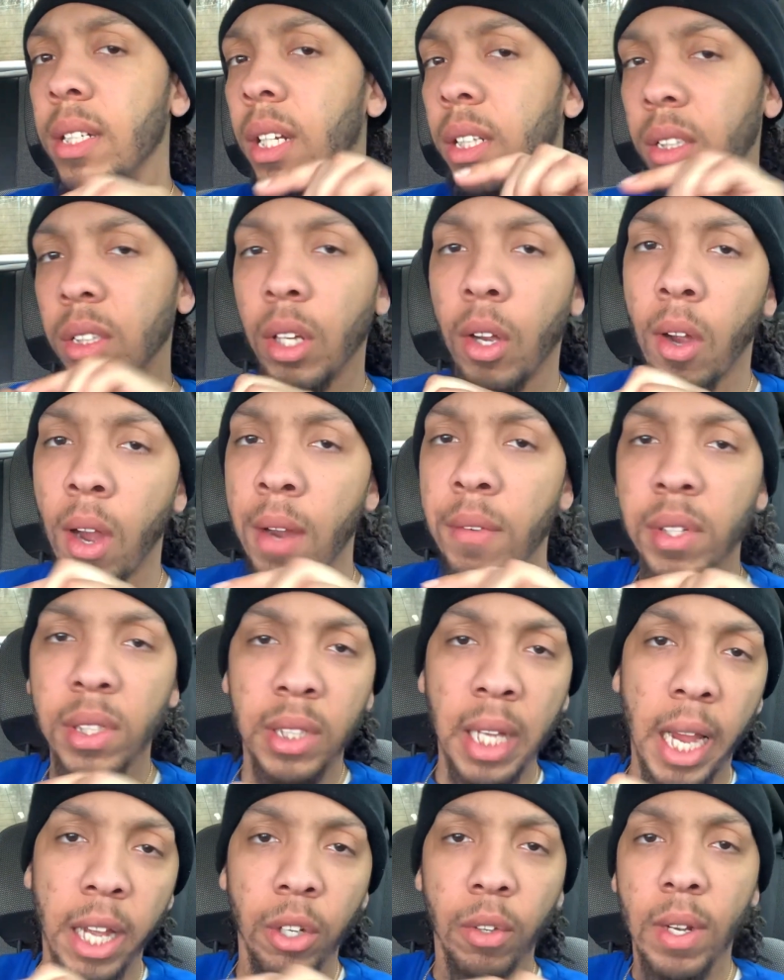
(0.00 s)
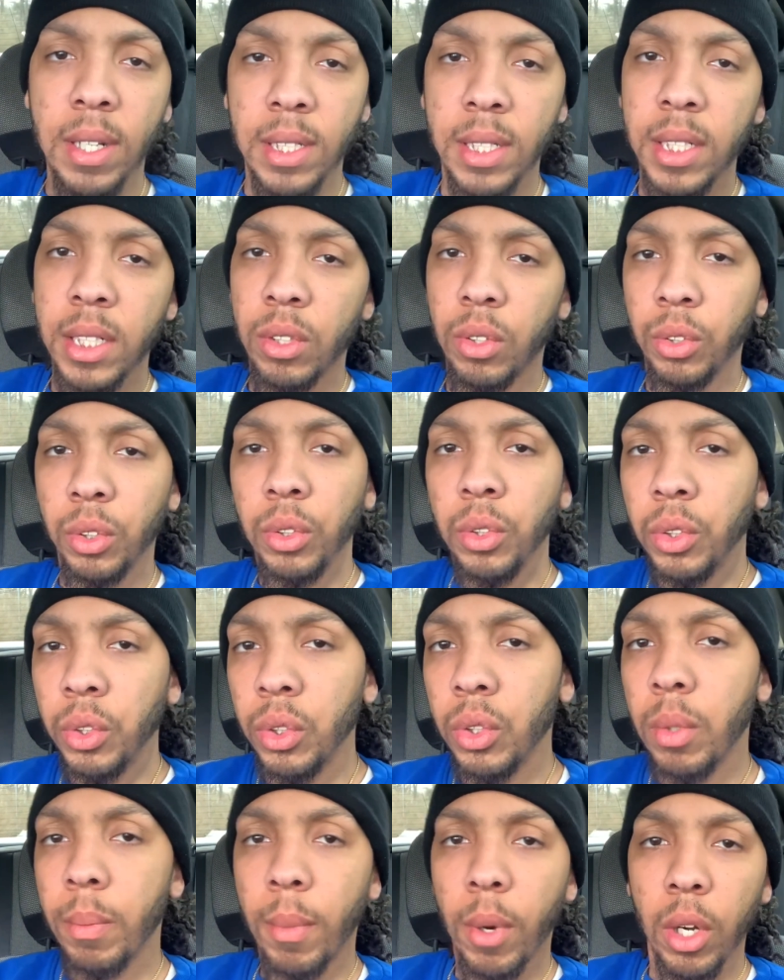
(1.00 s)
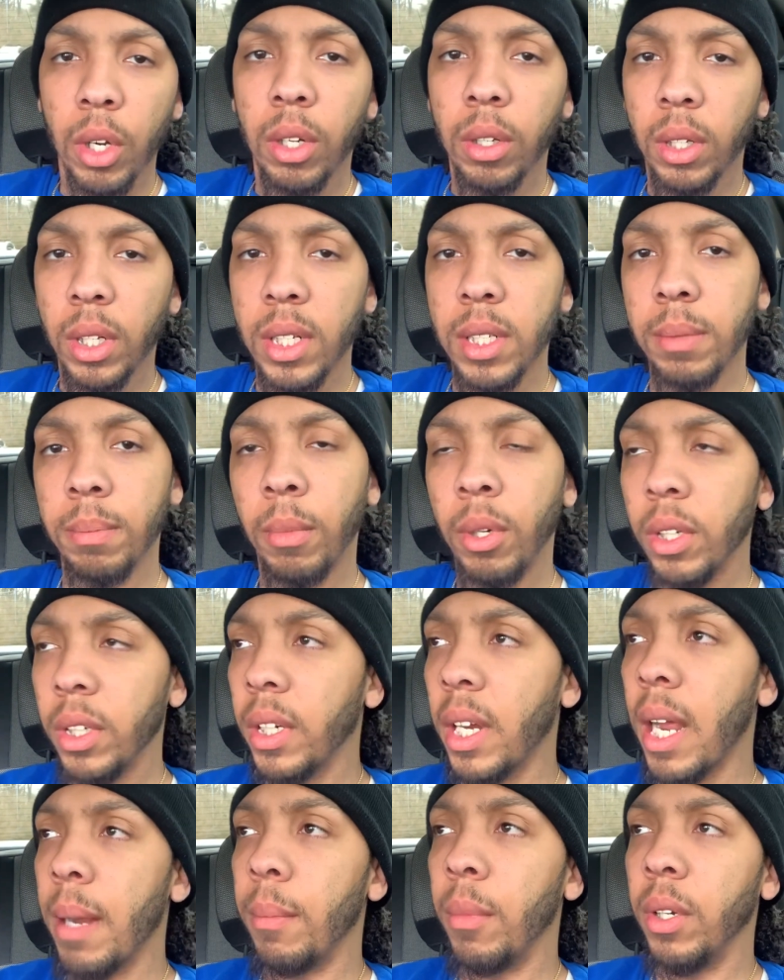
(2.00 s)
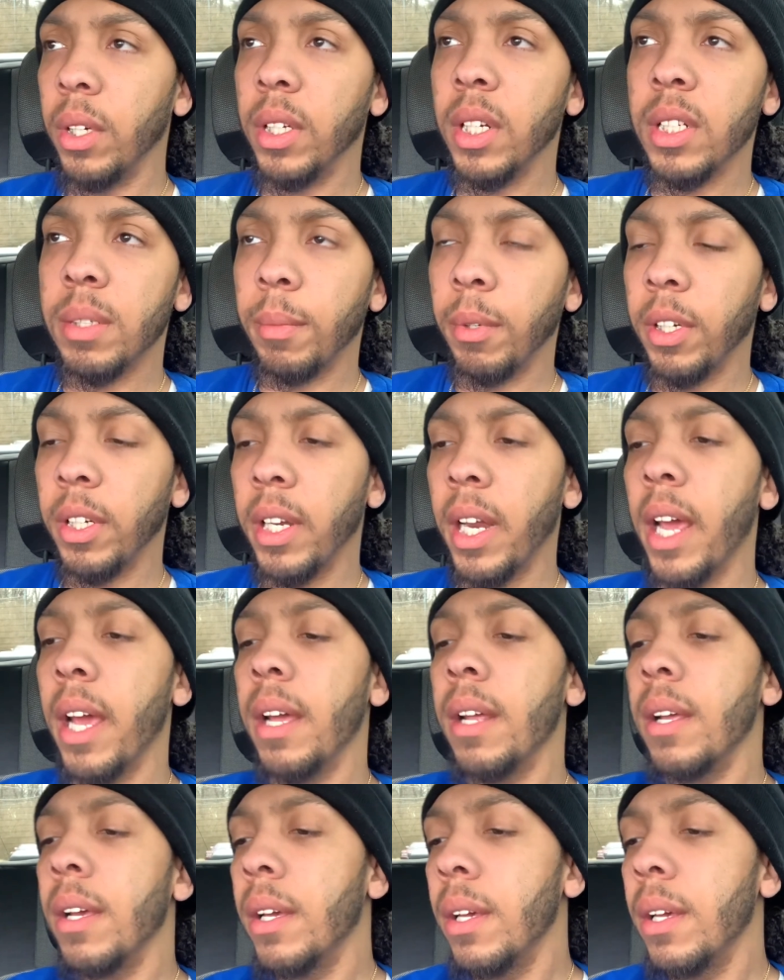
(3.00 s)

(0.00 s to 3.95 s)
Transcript: That's every title I see on YouTube: murder list, murder that, murder this, murder that.